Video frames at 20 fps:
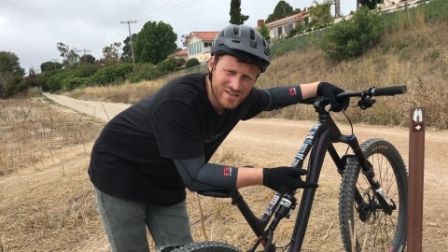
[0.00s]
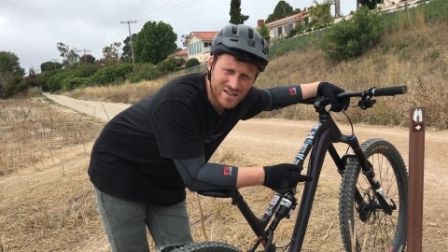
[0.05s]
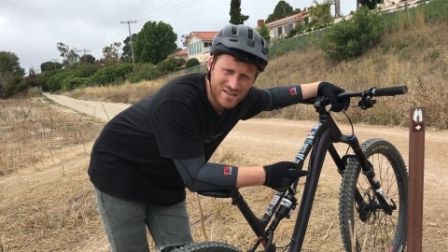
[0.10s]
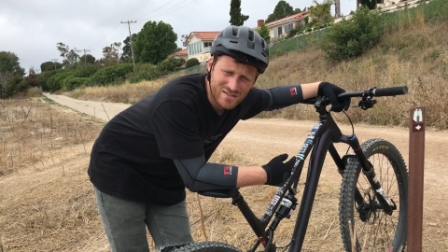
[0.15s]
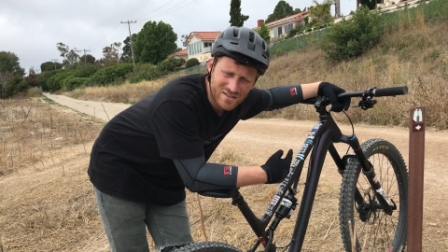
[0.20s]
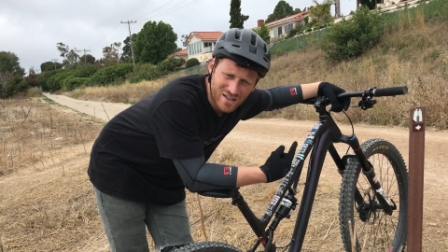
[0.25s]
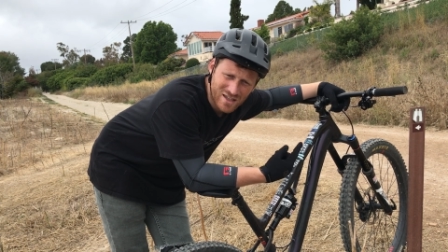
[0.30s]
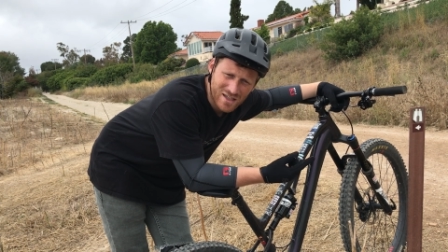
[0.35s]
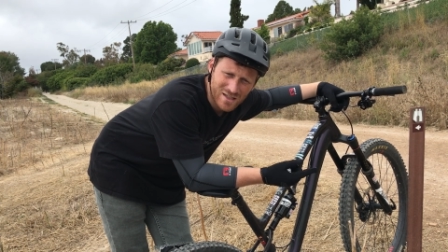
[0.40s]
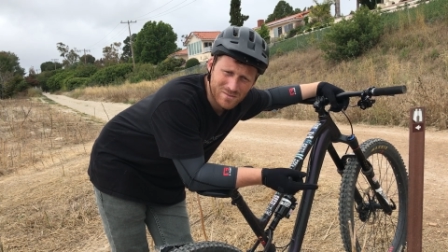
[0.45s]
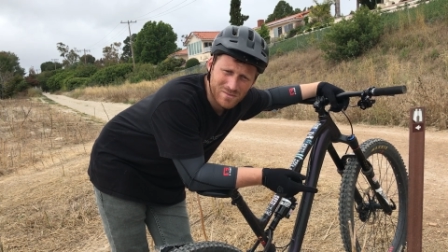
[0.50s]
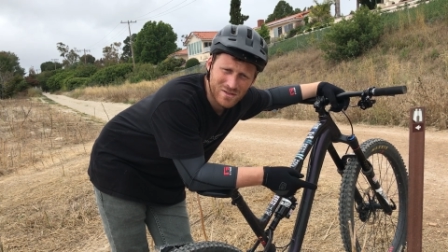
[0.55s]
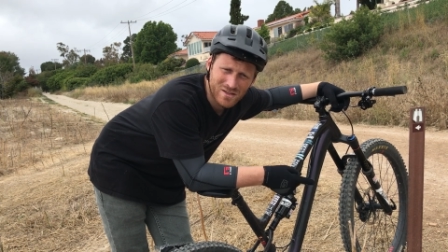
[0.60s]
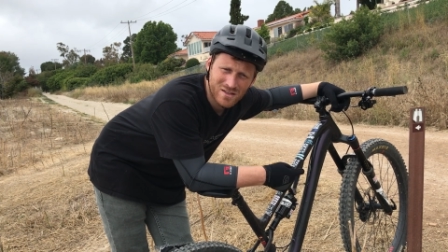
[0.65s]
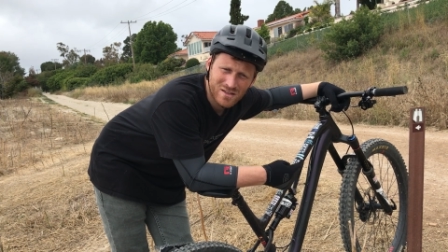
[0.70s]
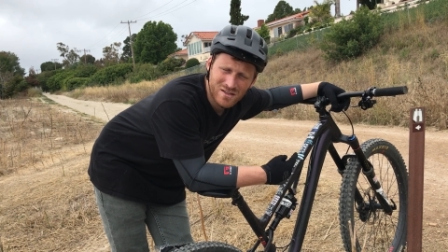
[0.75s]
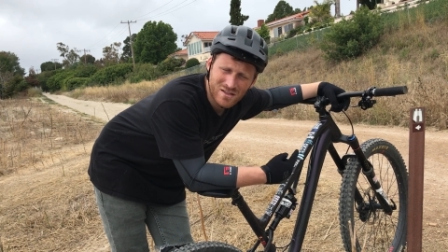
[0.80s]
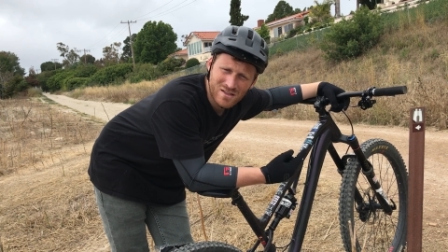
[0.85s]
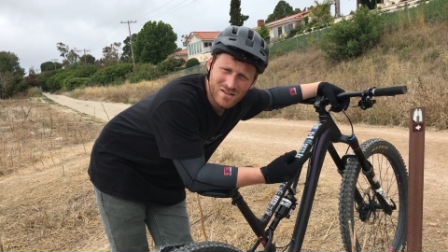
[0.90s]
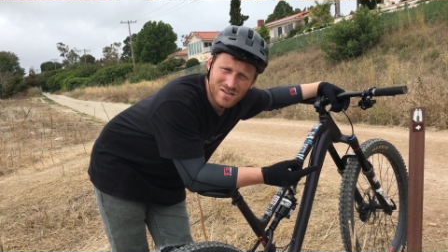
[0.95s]
that time
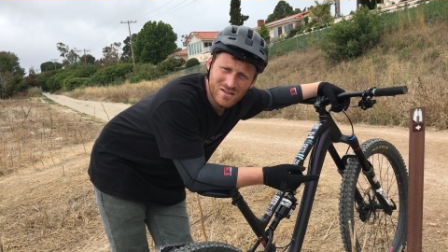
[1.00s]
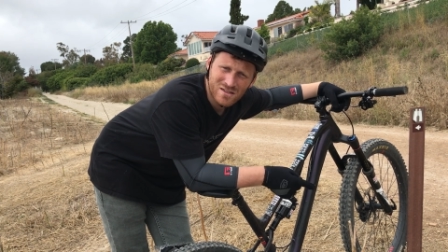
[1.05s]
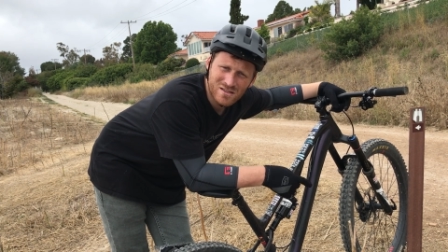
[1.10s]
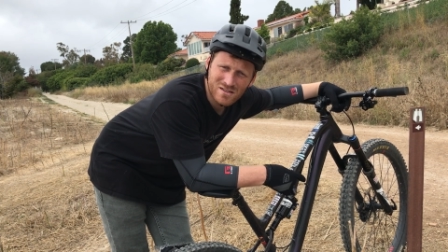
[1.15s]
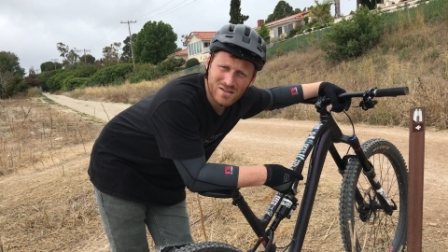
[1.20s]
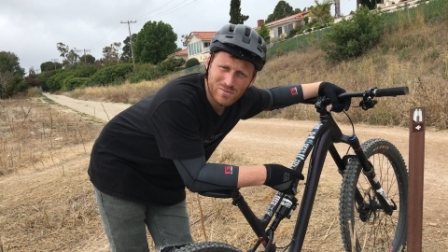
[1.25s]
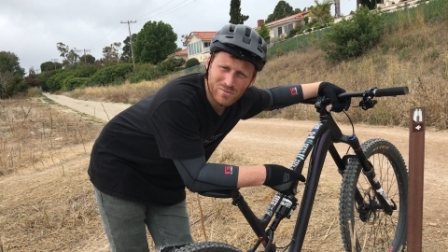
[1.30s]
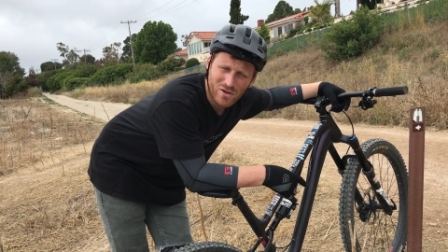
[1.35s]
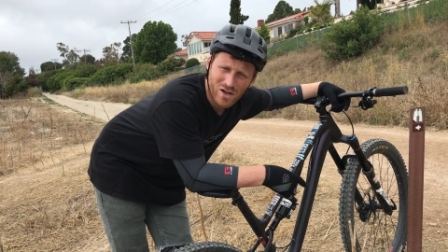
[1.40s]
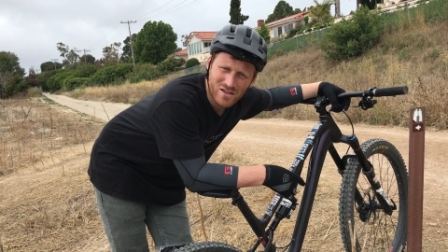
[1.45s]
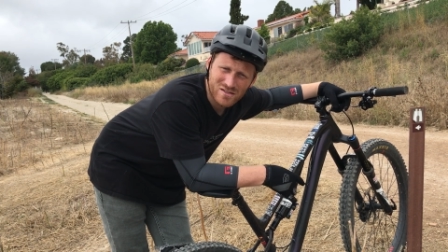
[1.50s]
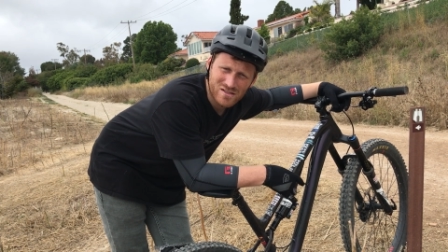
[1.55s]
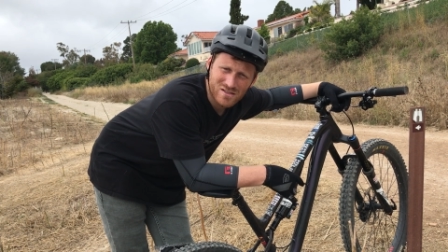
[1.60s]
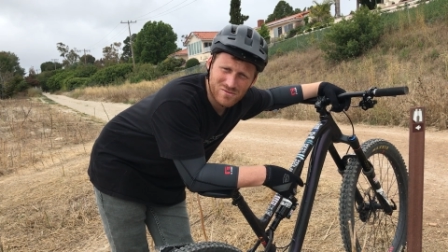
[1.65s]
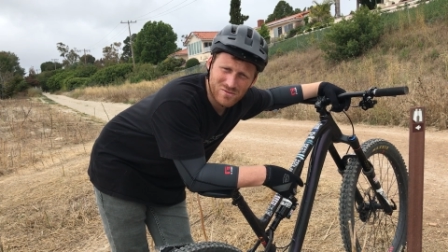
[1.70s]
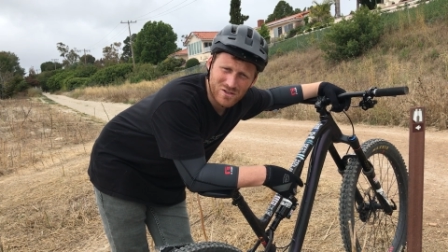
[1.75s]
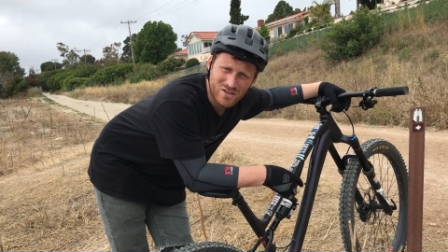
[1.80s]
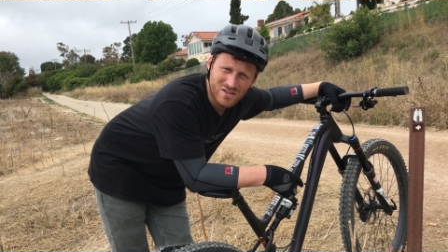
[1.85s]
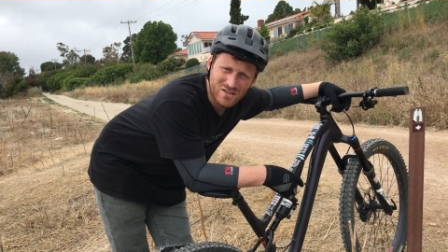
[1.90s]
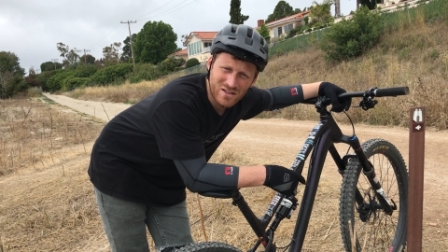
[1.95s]
to process
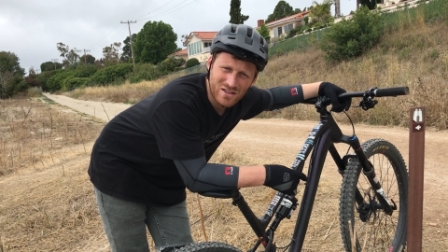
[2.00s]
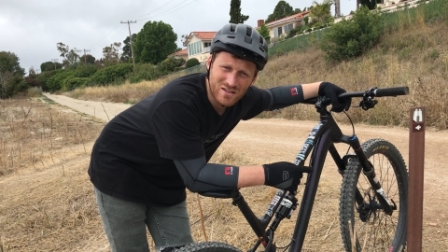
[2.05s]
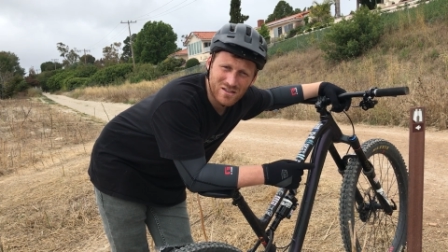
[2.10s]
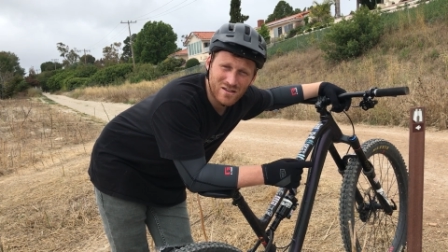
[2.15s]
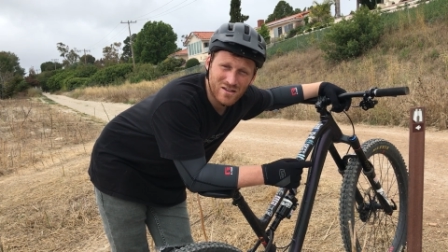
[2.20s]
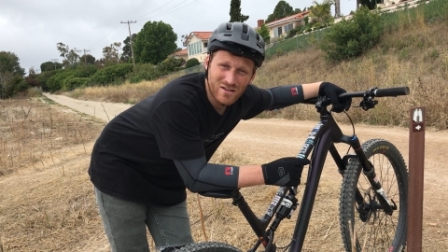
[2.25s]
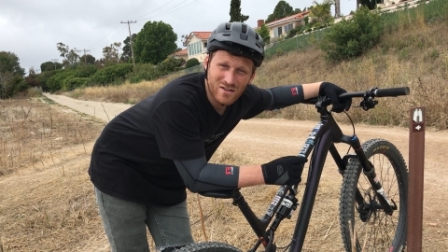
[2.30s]
what you did.